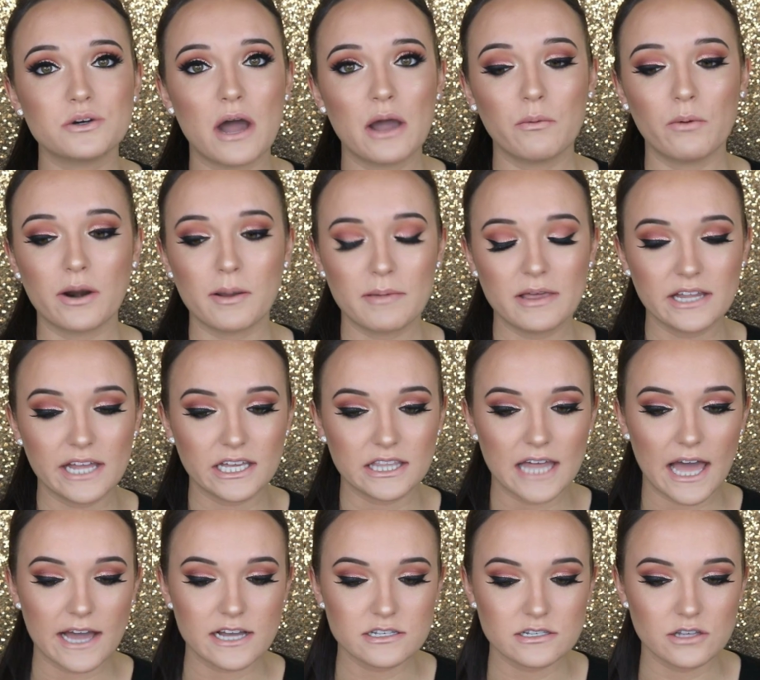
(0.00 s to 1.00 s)
I want to be like
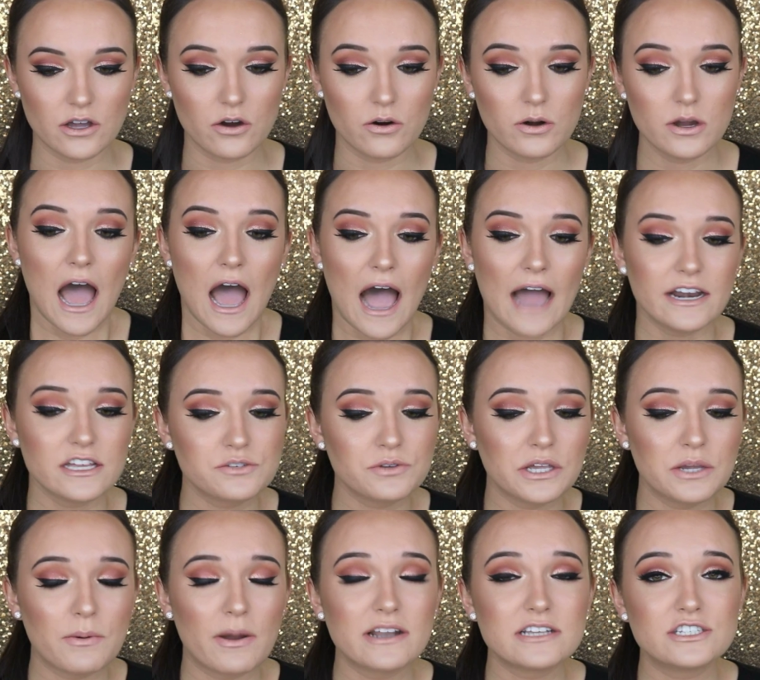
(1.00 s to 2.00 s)
that. So I just
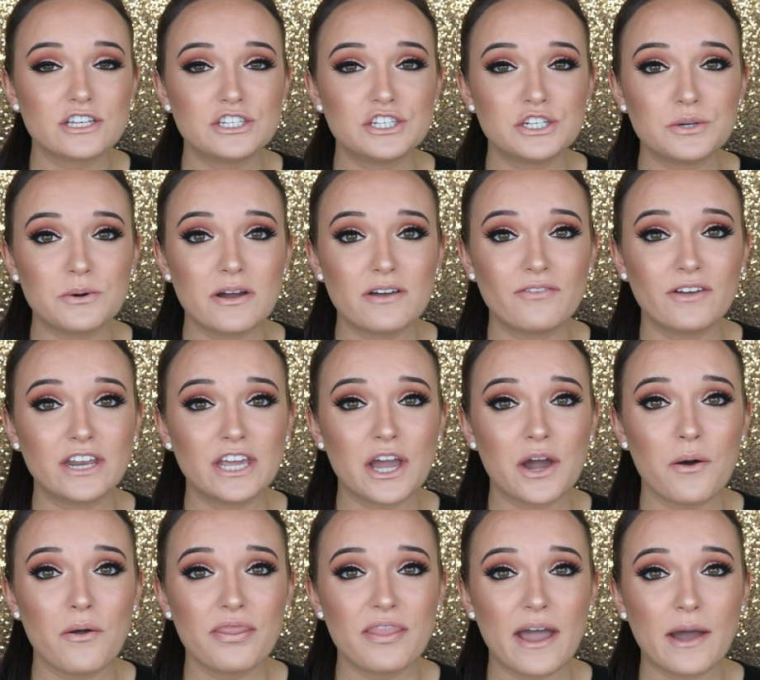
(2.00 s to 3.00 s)
really wanted to do a
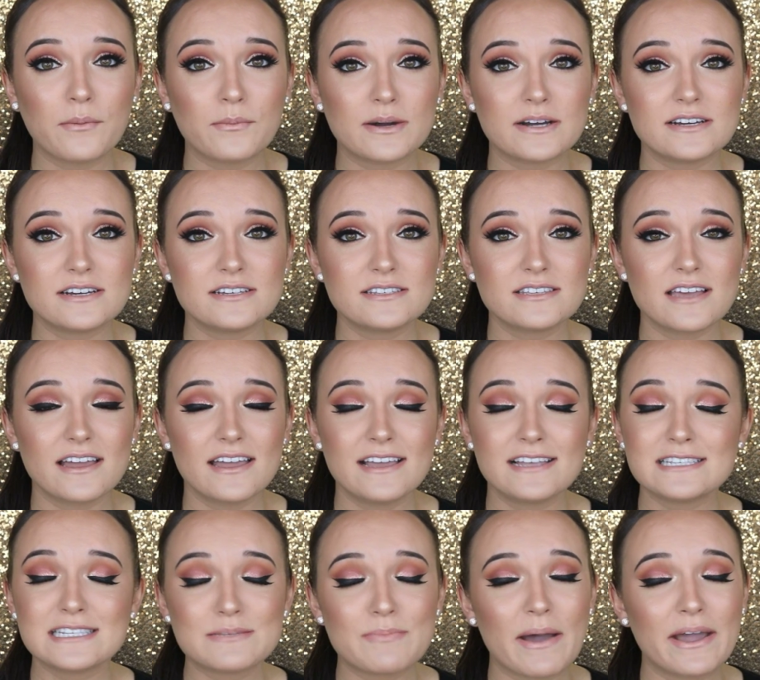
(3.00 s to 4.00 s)
video that was
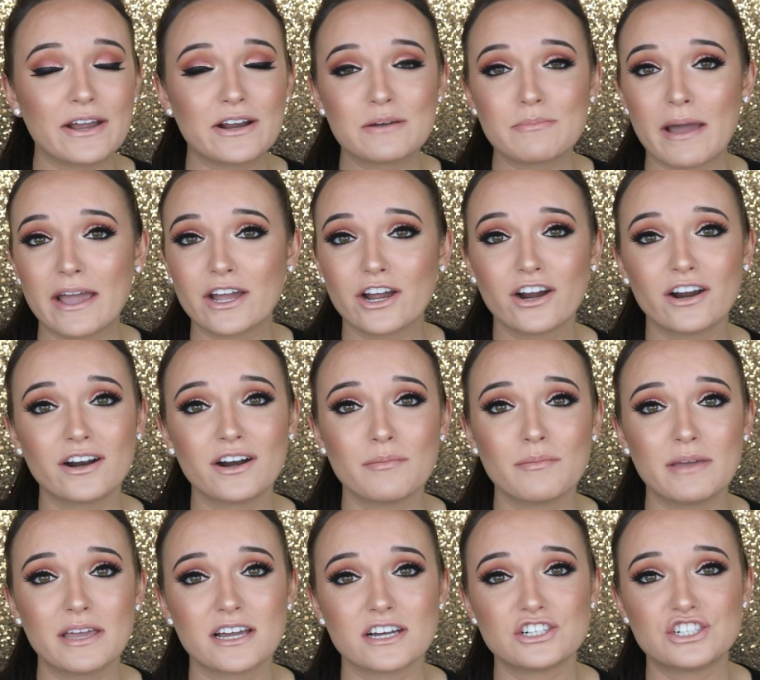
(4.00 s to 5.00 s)
inspired by her
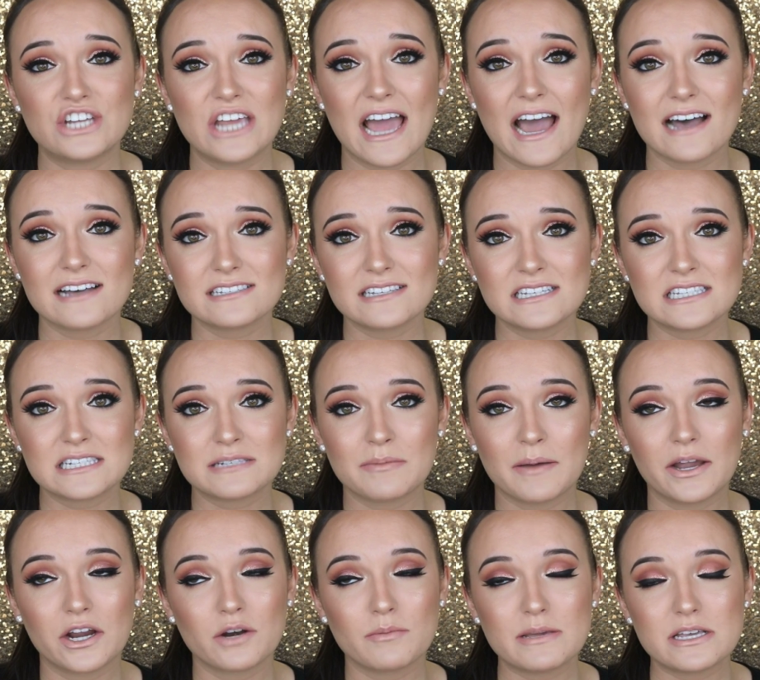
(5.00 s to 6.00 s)
because she has
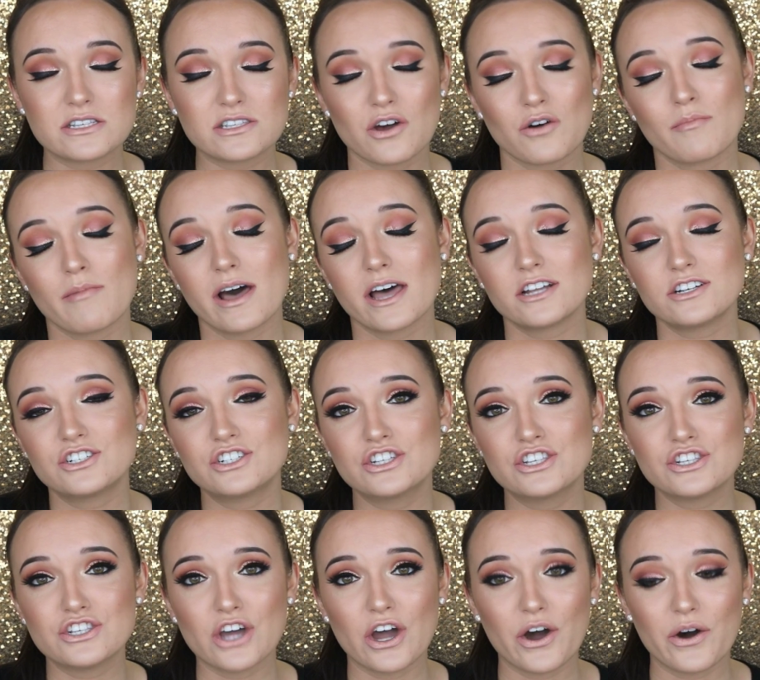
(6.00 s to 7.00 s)
inspired me so much.
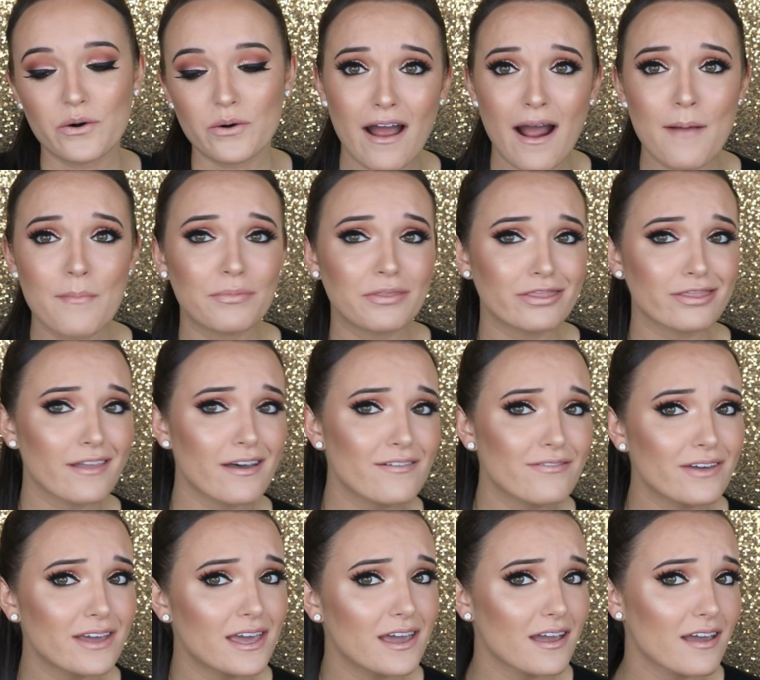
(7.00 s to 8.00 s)
So I'm
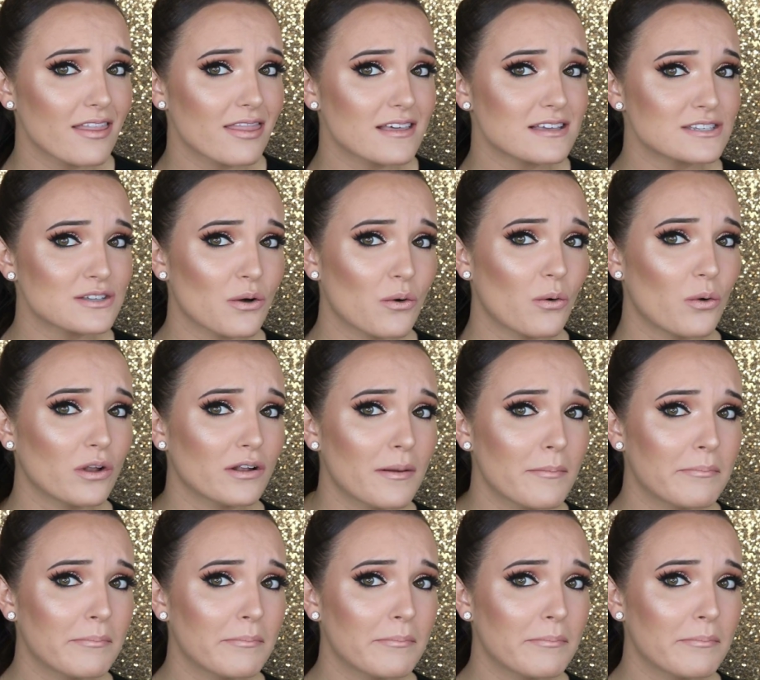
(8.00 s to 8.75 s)
loving this whole